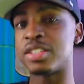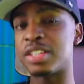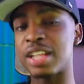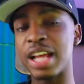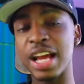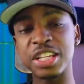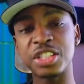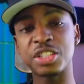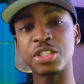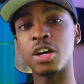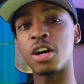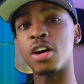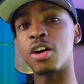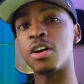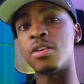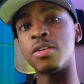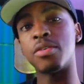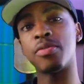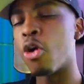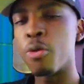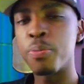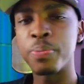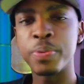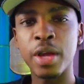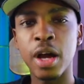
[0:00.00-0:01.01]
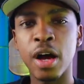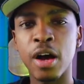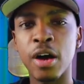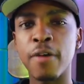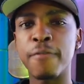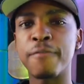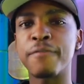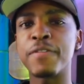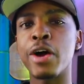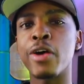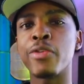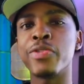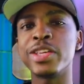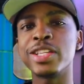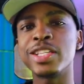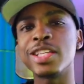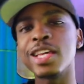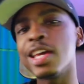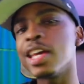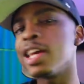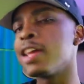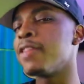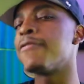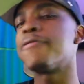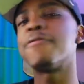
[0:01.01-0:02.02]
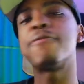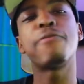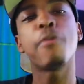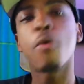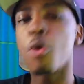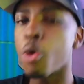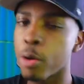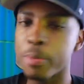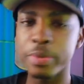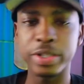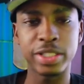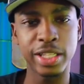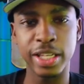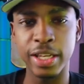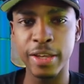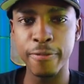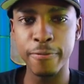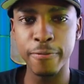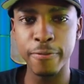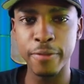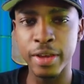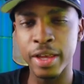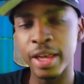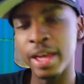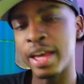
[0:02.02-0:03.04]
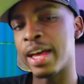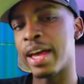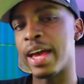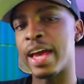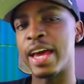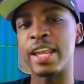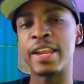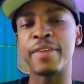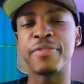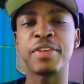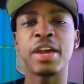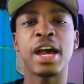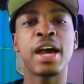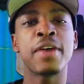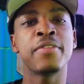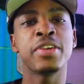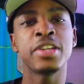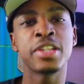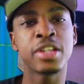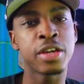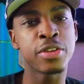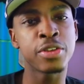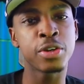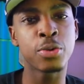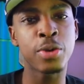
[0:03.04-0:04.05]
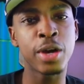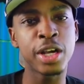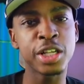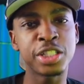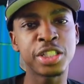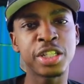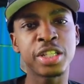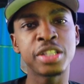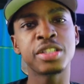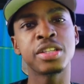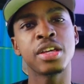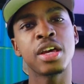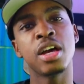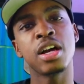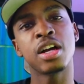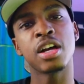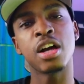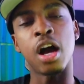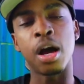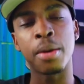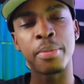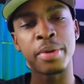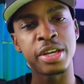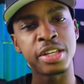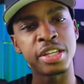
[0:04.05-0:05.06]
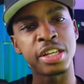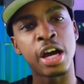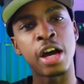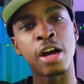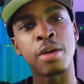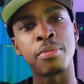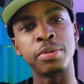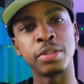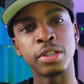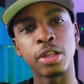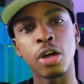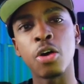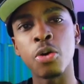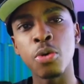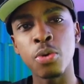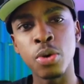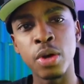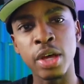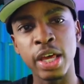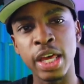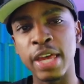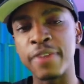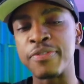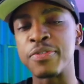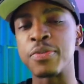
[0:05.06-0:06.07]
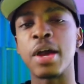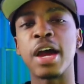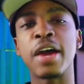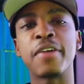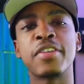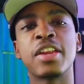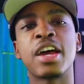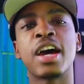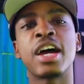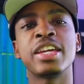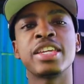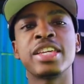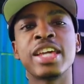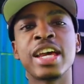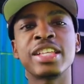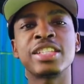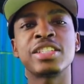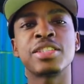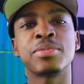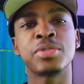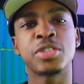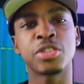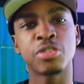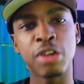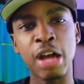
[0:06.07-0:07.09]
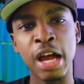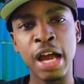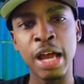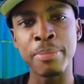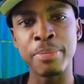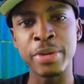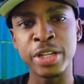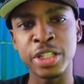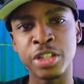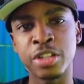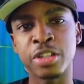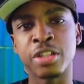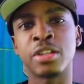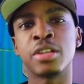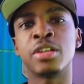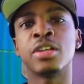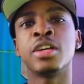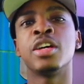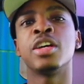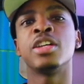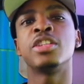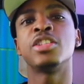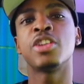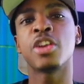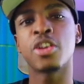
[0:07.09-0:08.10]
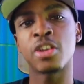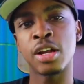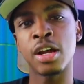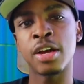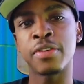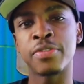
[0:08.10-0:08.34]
So that's all. Hope y'all found this informative. And if you have any other questions, comment down below. If you have not yet subscribed, make sure to turn